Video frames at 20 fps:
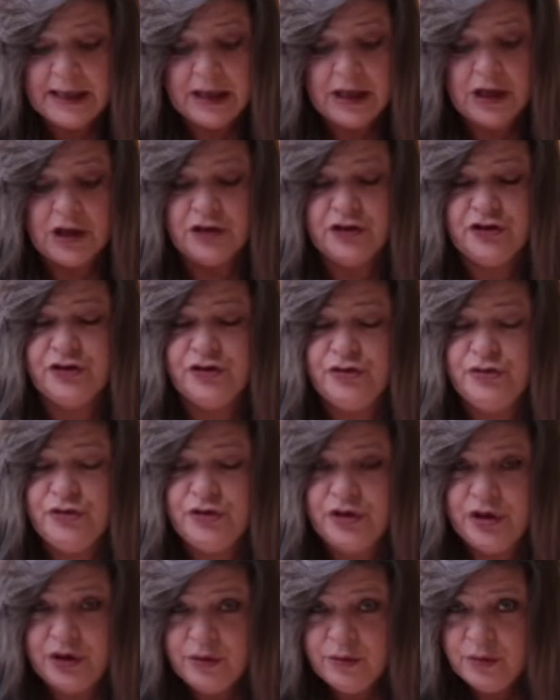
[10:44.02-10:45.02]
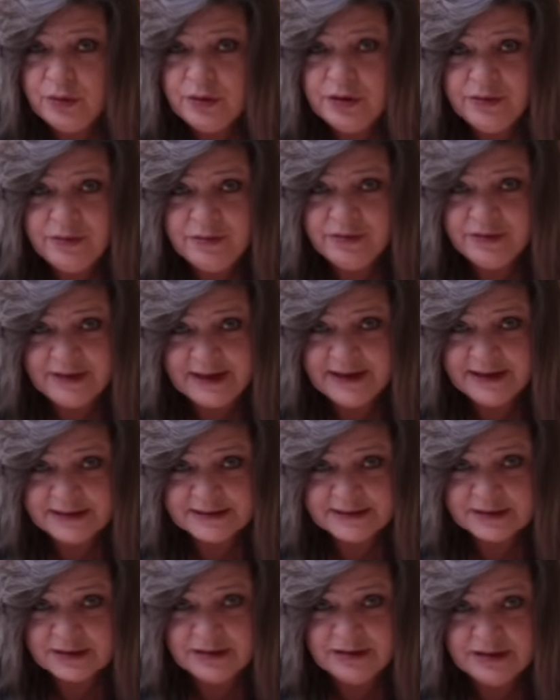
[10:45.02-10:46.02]
To you, you think
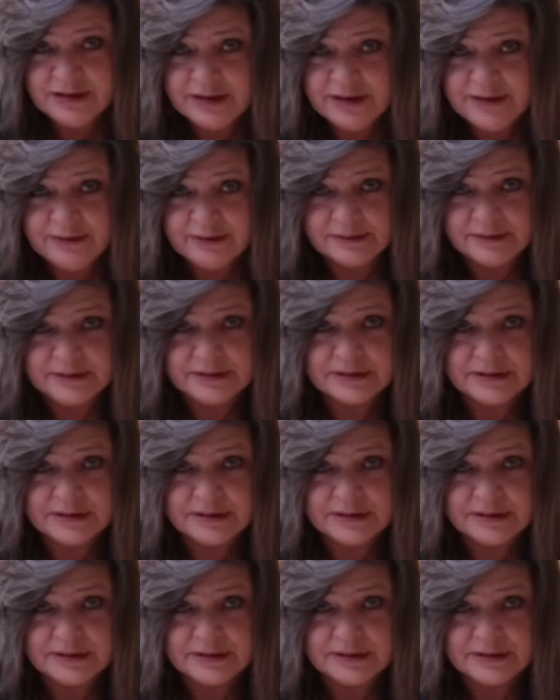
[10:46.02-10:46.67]
it's good news.